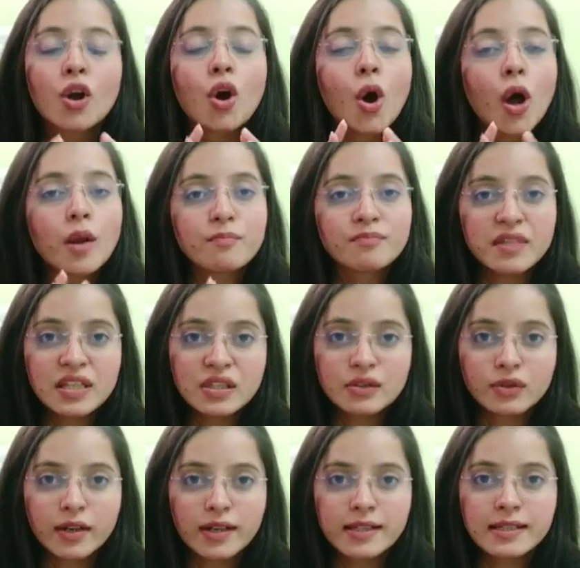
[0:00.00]
or
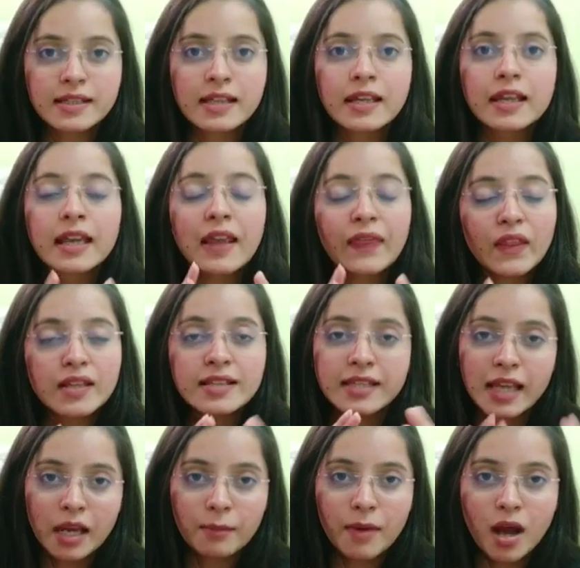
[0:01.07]
mistress in the
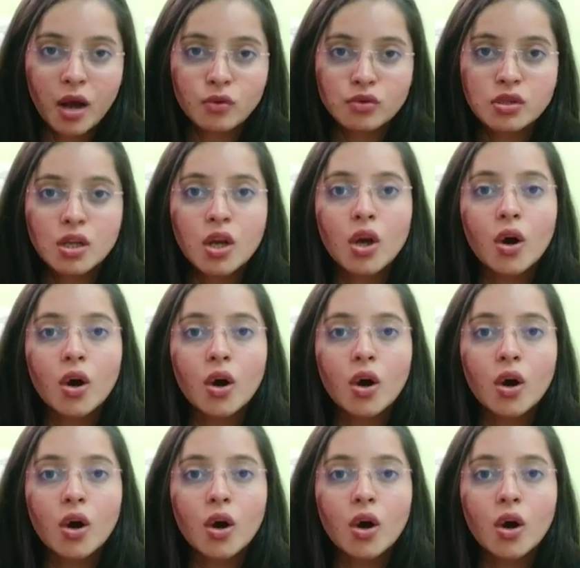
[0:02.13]
same house,